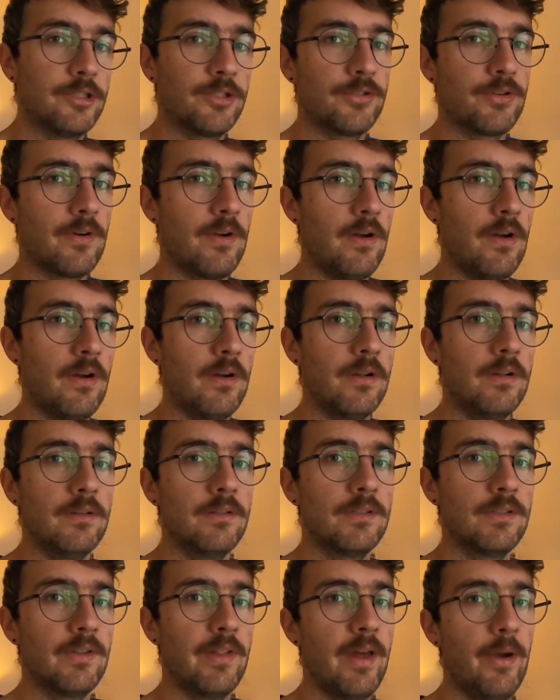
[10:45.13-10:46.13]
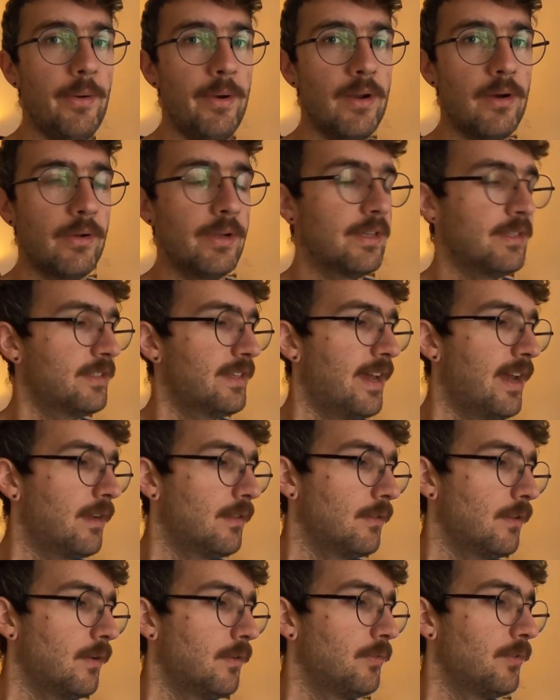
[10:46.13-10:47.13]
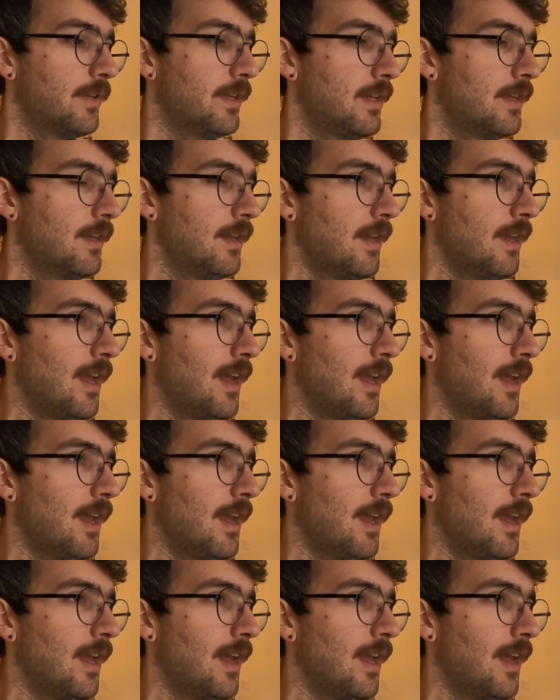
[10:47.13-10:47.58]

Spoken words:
strong so that we don't get sad and lonely.